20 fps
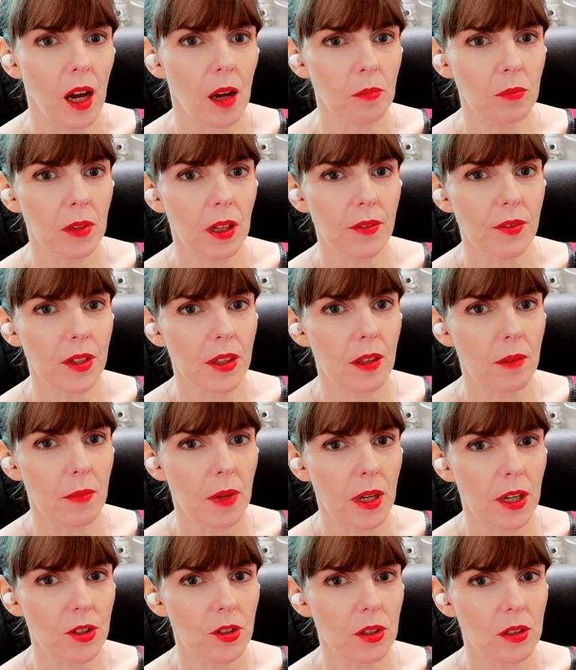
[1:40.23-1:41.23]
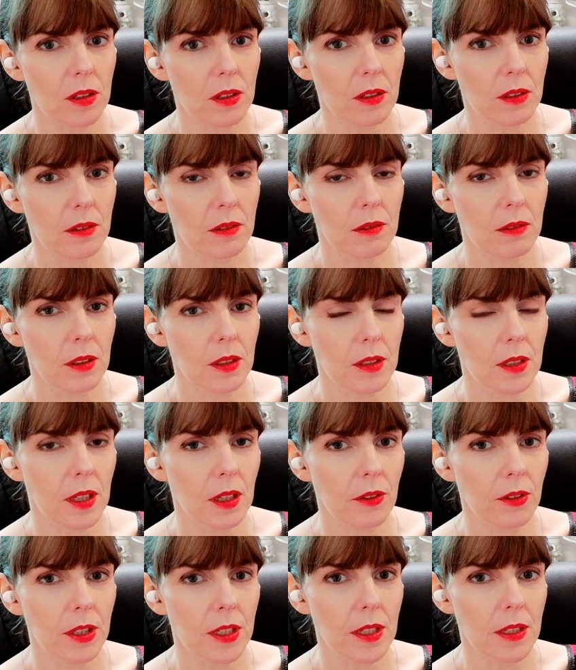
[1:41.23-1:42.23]
I'm loving the Martians'
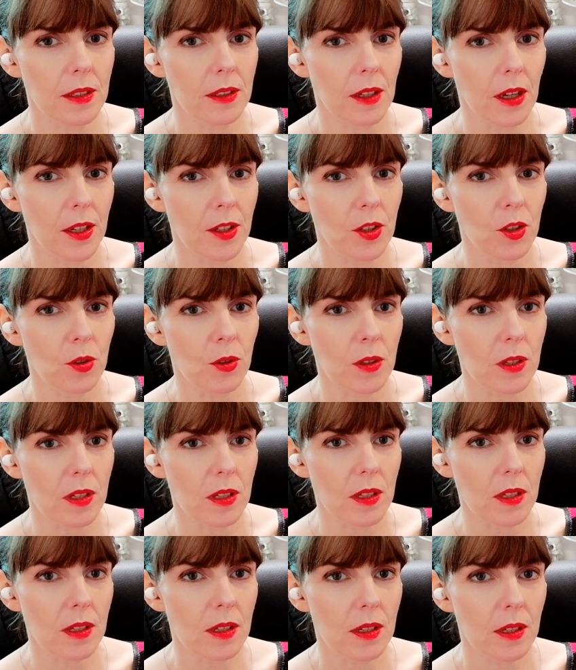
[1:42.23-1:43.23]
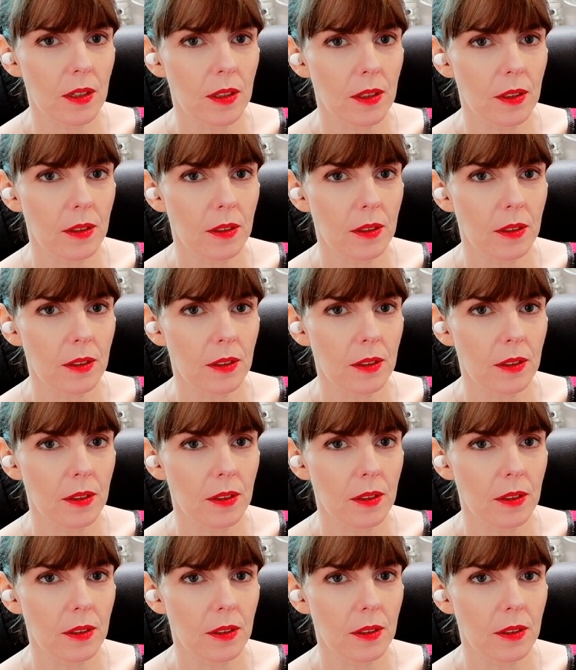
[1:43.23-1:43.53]
interior design choices,